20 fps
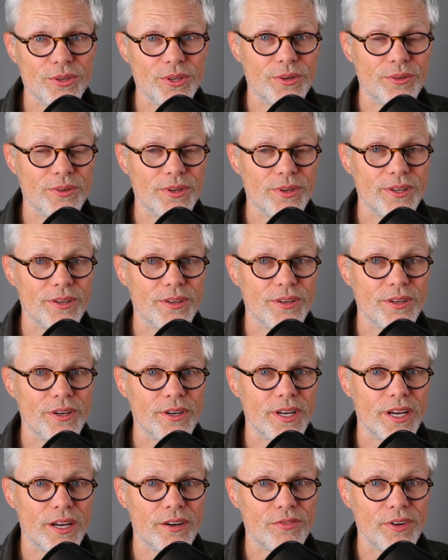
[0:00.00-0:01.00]
You don't
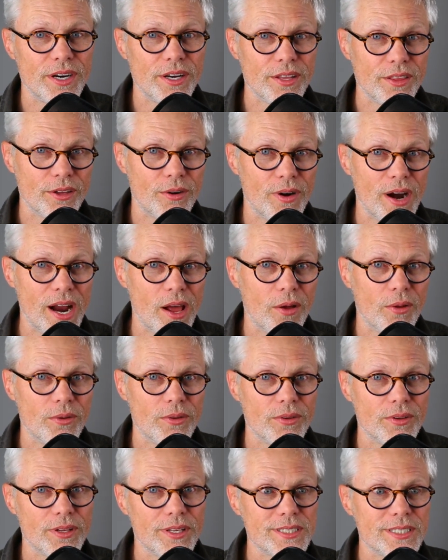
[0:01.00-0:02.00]
you're not afraid of the
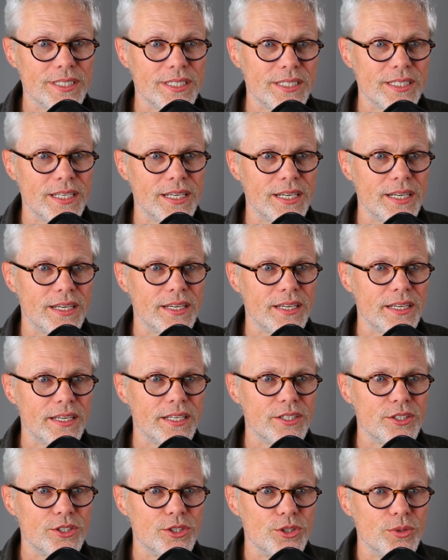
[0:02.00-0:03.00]
ground because uh,
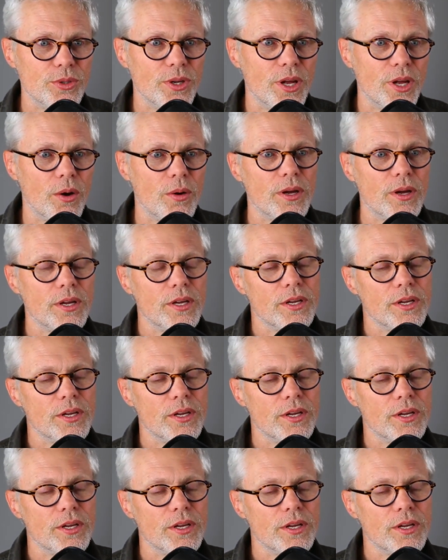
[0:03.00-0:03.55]
in judo,